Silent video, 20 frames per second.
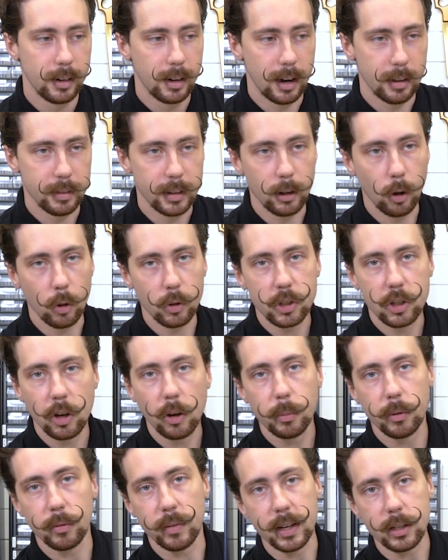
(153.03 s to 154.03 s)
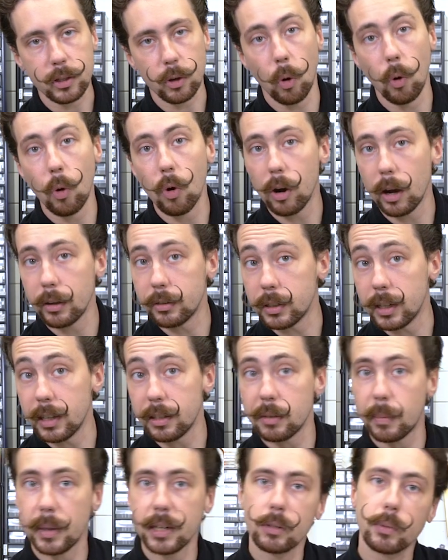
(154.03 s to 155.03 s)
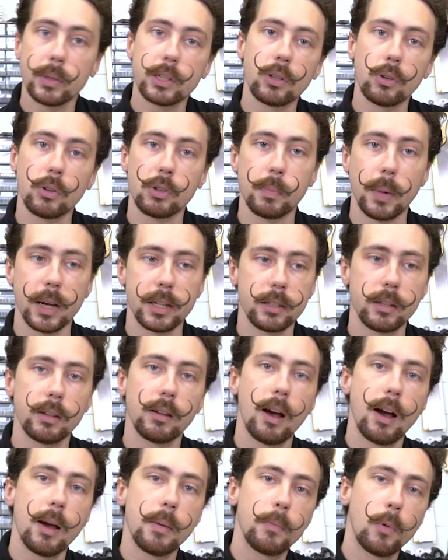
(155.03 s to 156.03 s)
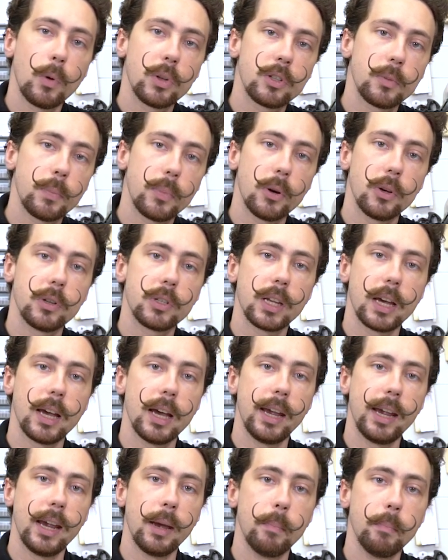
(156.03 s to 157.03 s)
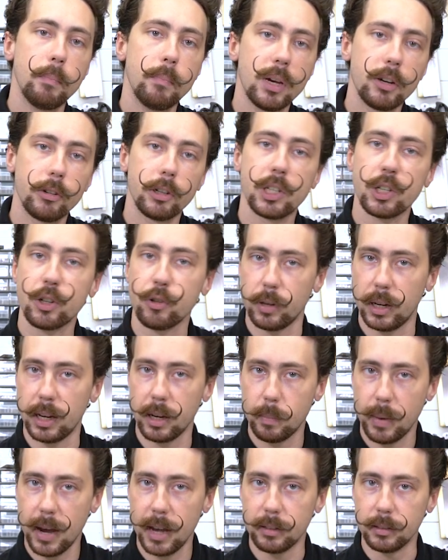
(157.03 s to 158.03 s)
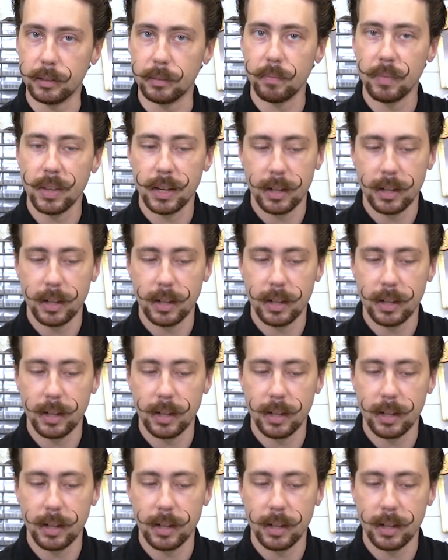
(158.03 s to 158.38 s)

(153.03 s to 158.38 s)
And then on top of it, or underneath, depending which looks better, I want to put a mirrored acrylic panel.